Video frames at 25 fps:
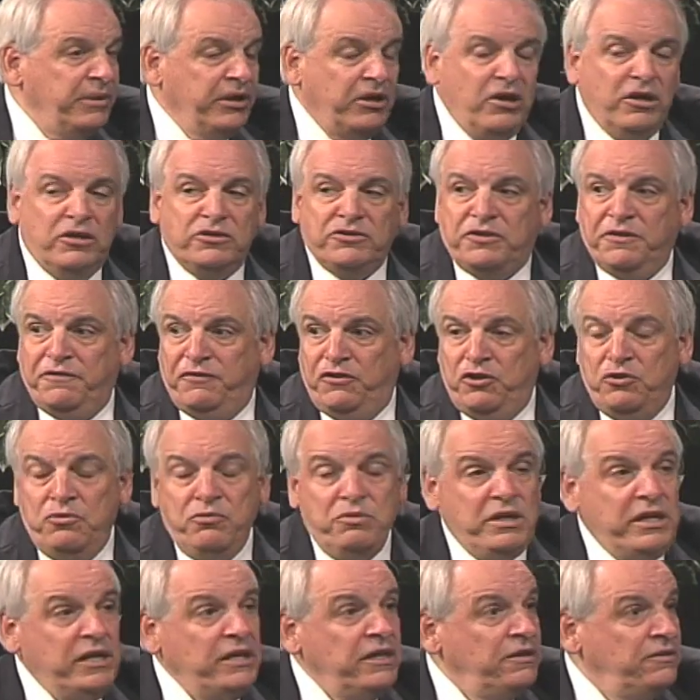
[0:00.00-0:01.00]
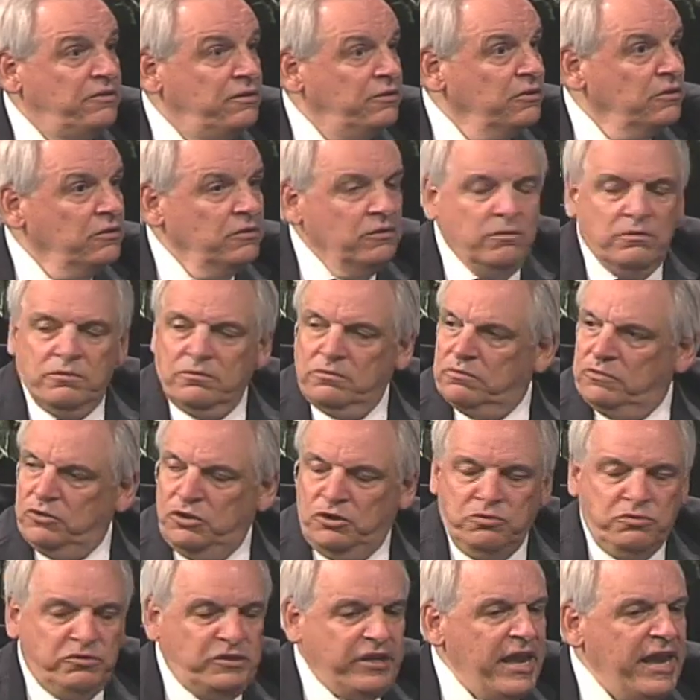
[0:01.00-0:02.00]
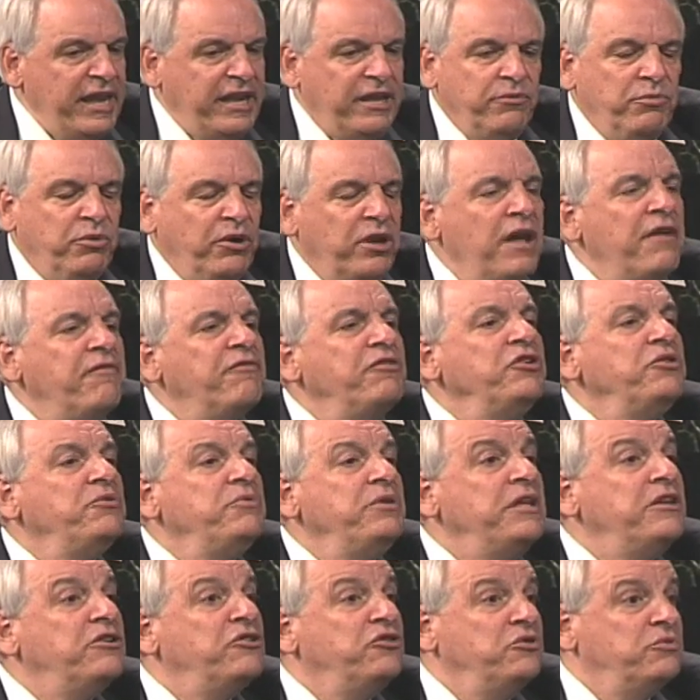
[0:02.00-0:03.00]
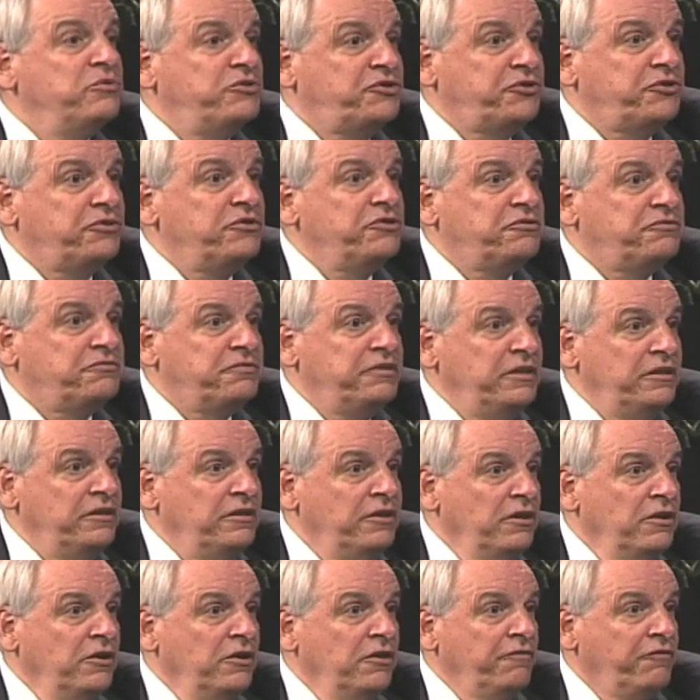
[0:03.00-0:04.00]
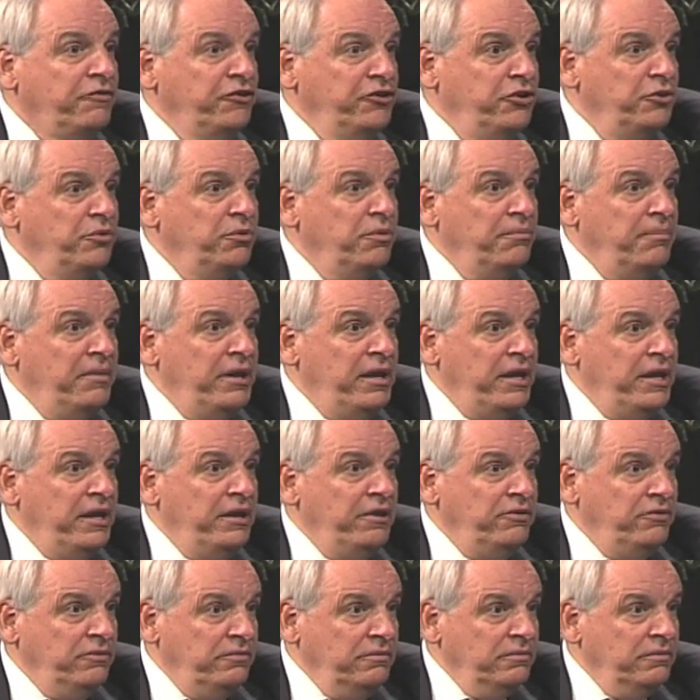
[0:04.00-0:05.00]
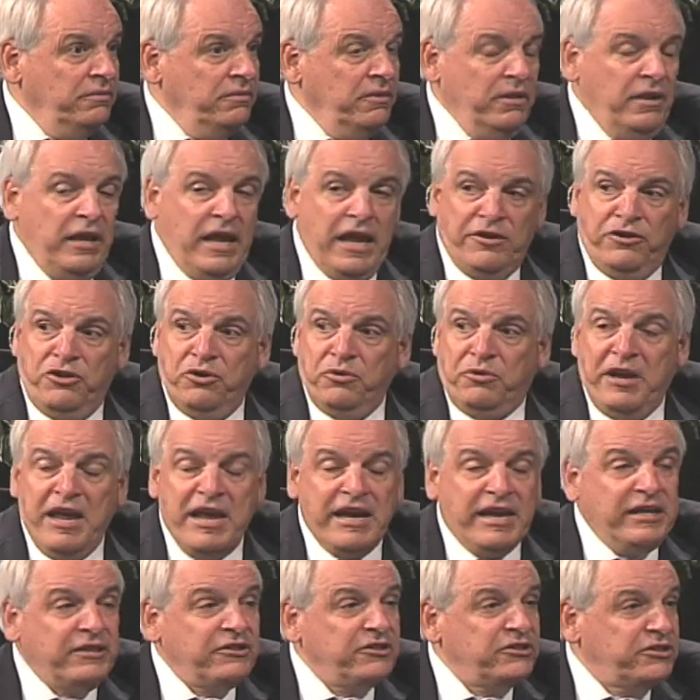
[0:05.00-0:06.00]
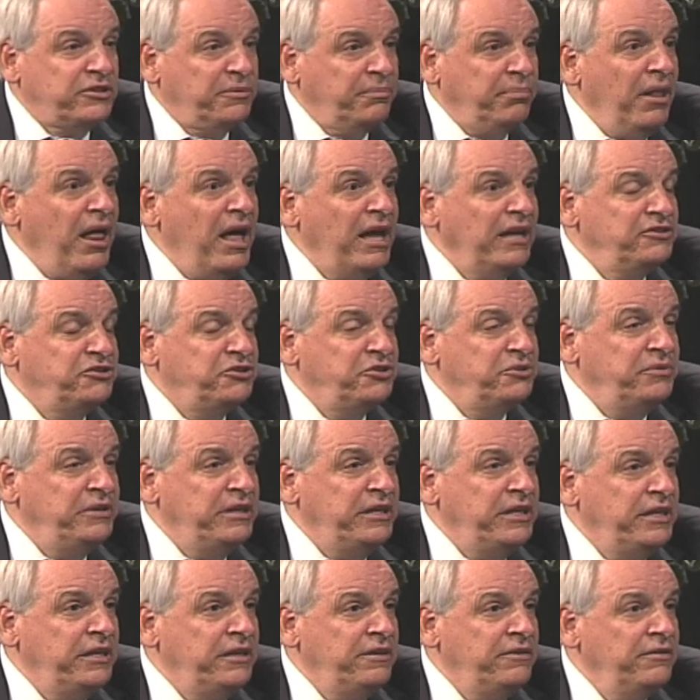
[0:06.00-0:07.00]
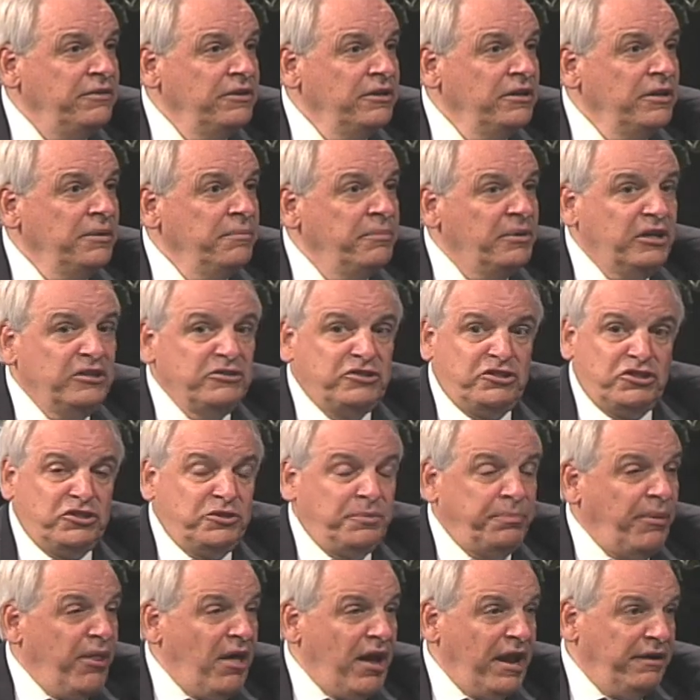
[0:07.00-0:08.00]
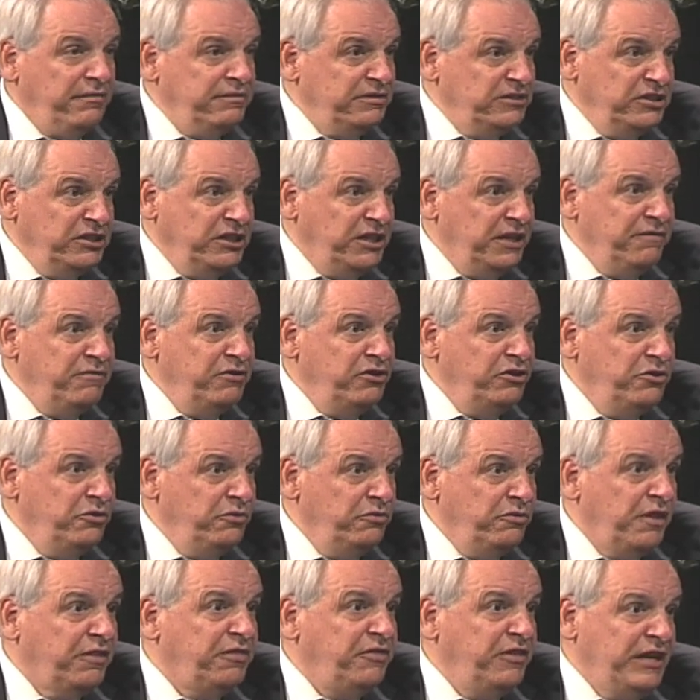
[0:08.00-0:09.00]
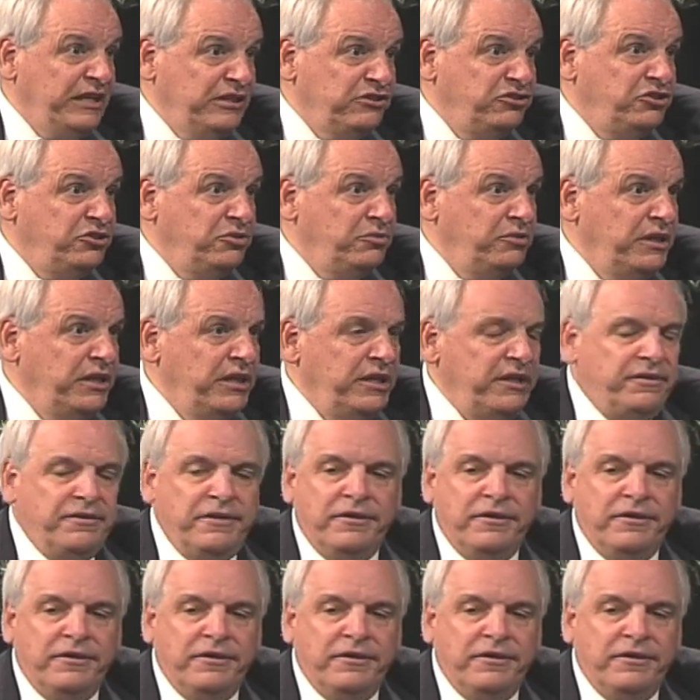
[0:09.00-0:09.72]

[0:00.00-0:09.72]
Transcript: Because if you take it, whatever you need to do a surgery for you or me, and you can't get the supplies you need because the supplier isn't giving you the things you need.